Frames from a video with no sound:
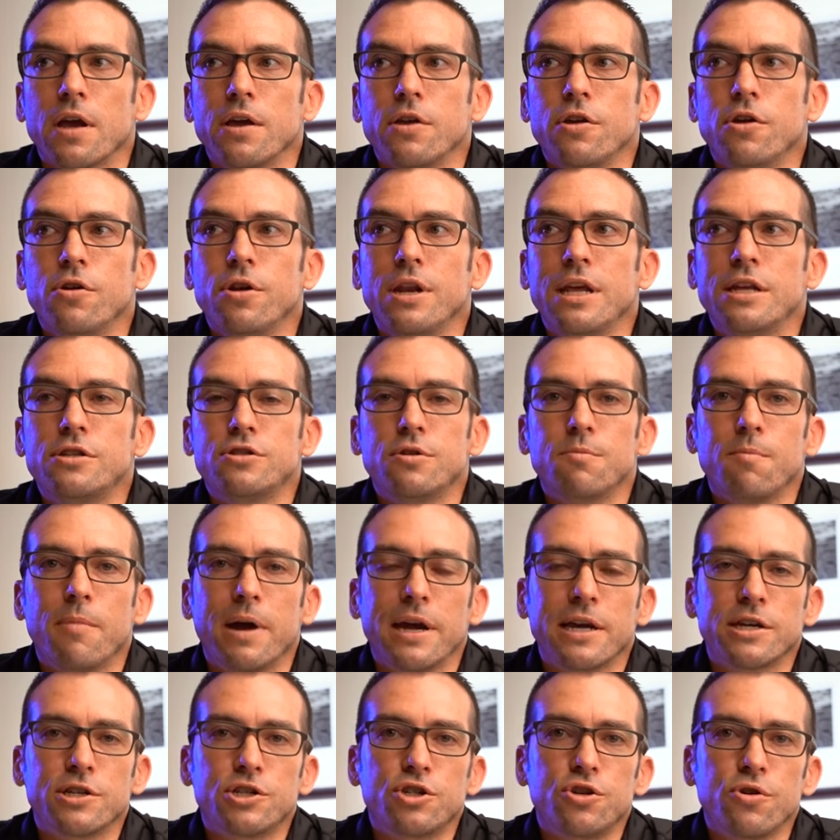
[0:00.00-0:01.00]
you need to
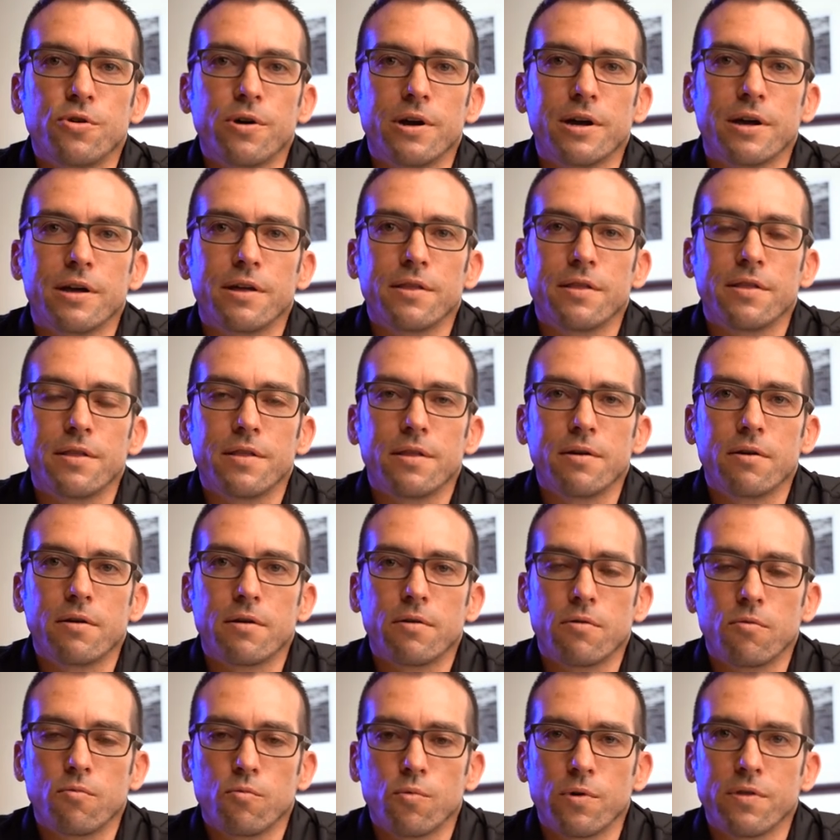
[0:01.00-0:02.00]
make sure
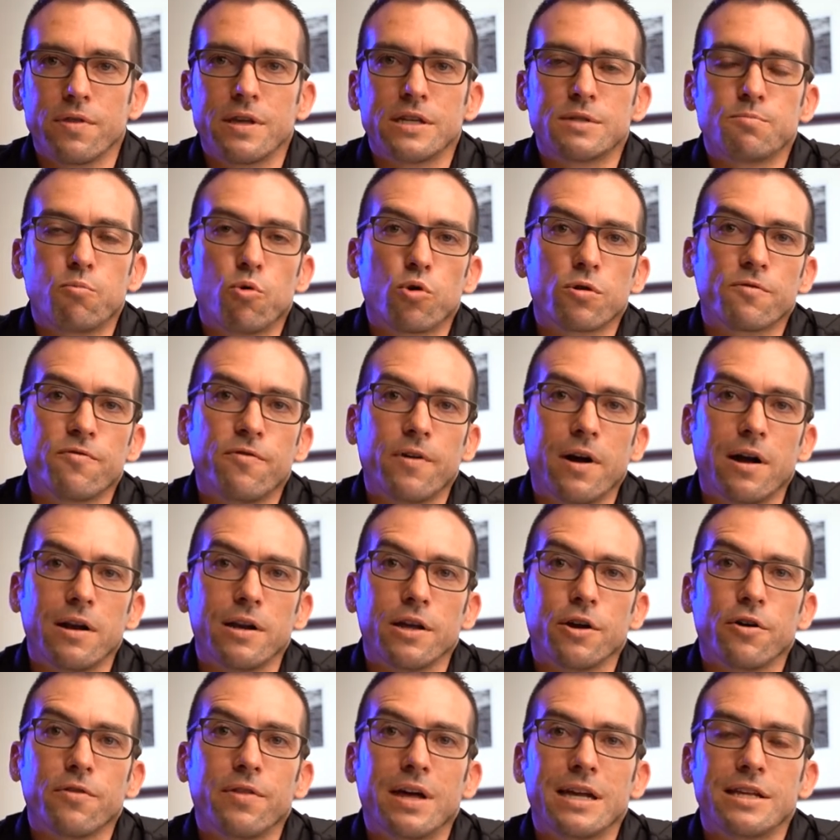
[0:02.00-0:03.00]
with this
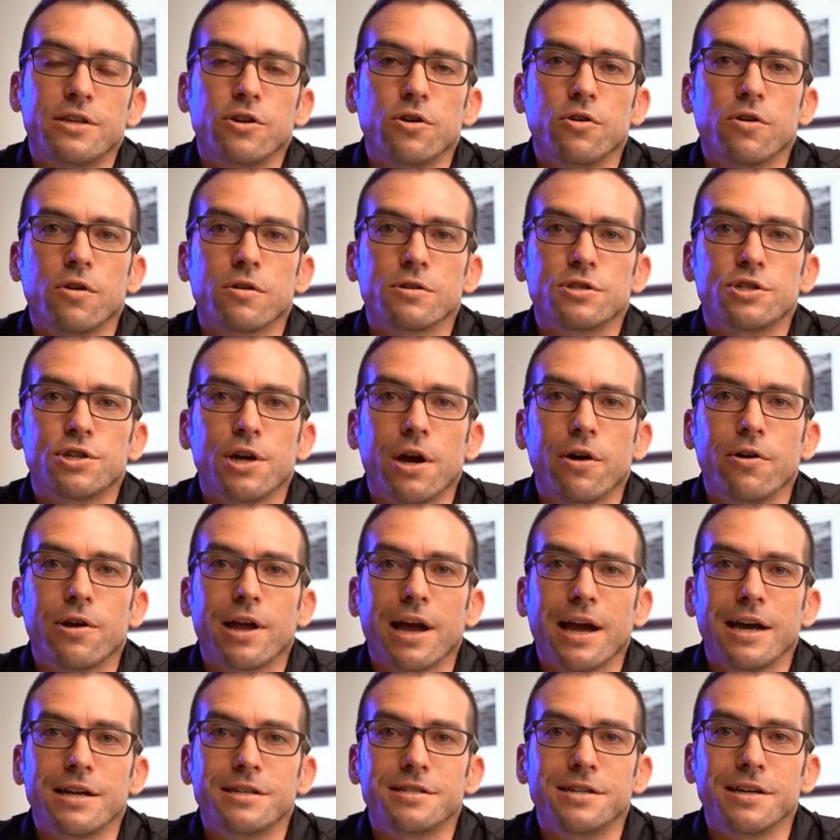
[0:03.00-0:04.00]
portfolio that you're not
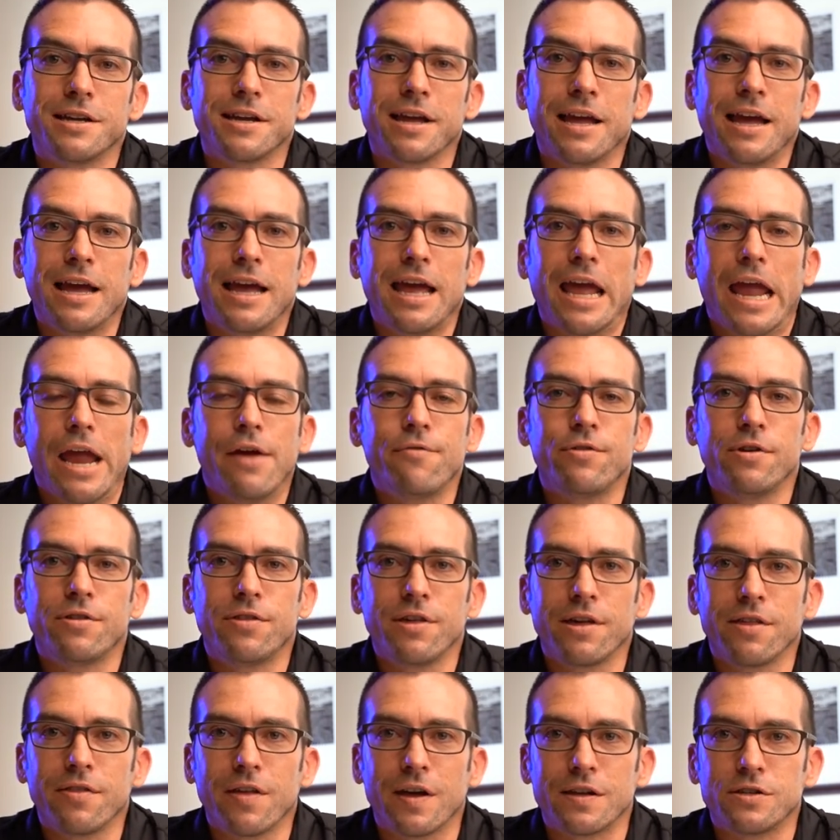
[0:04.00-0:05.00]
showcasing
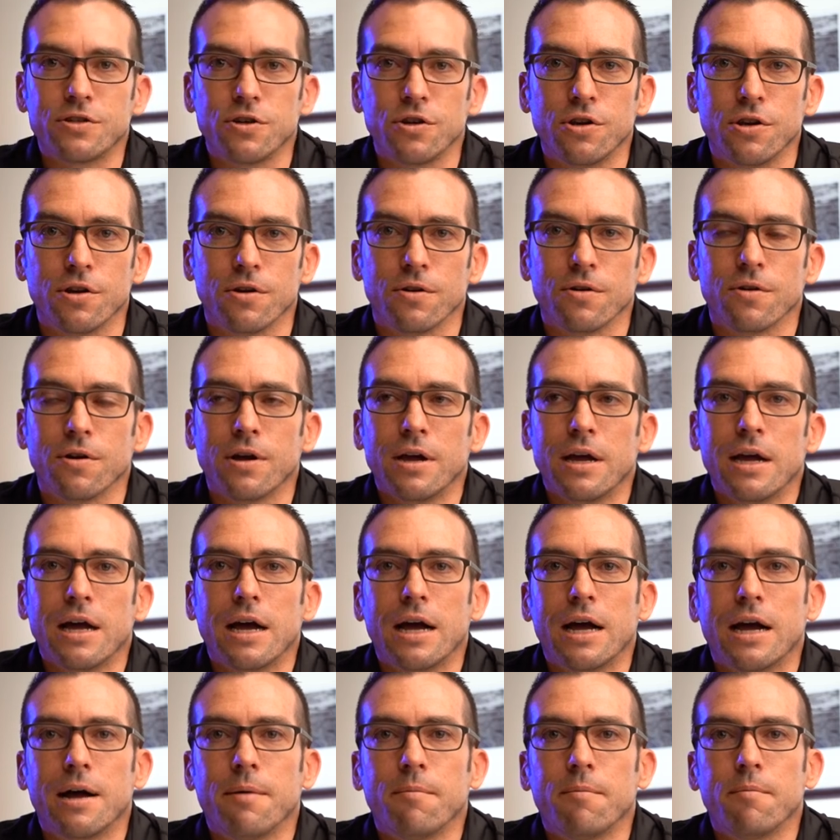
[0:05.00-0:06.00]
everything that you do.
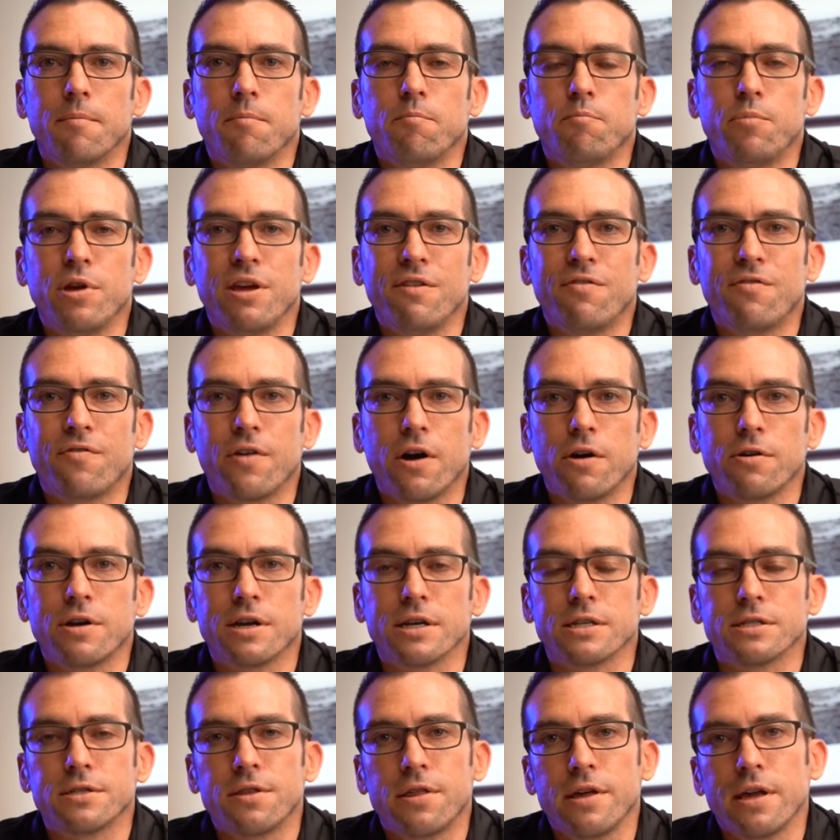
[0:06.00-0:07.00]
Be
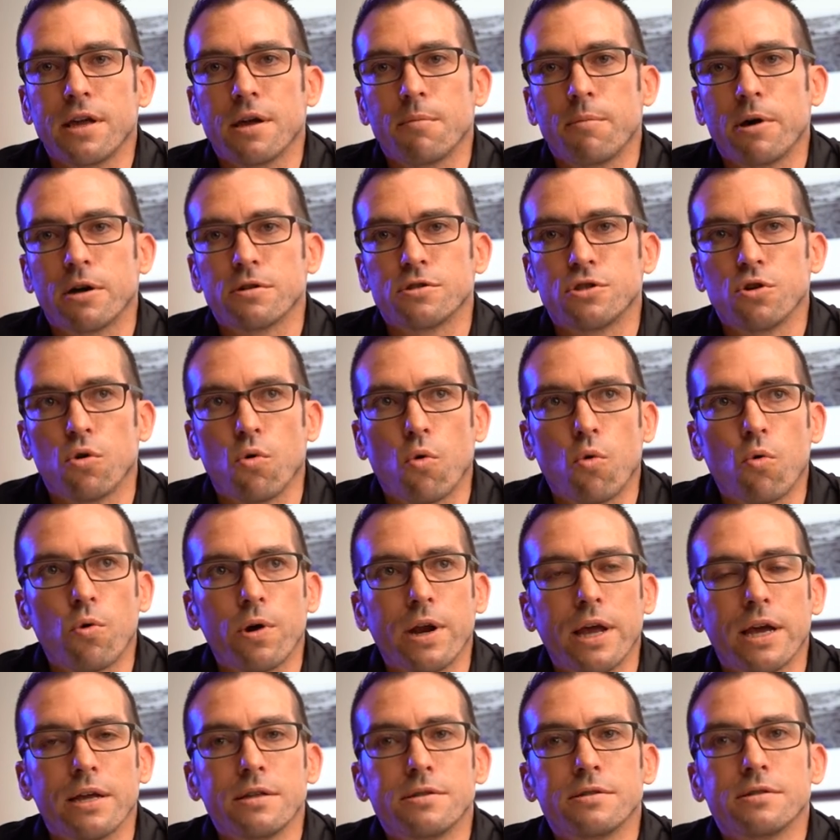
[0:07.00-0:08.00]
focused, think about your
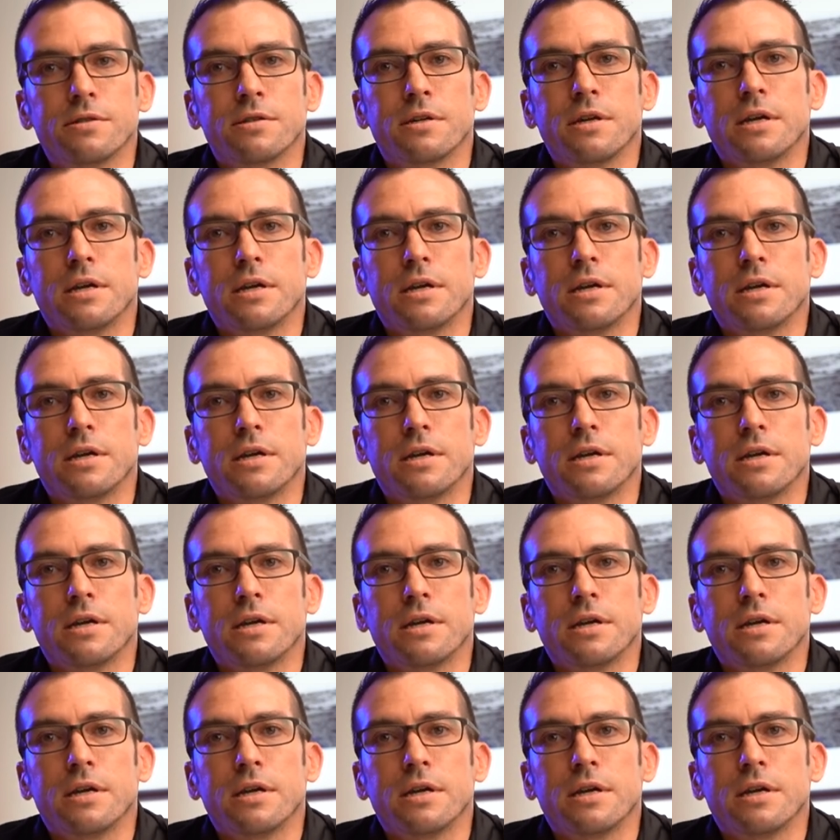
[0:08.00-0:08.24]
audience.